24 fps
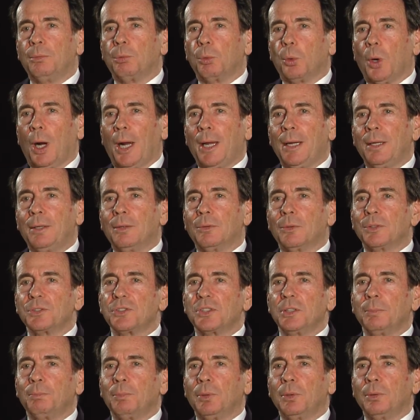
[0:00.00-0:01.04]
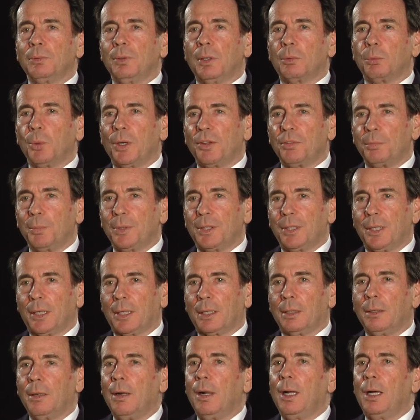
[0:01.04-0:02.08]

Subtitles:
write, or simple arithmetic.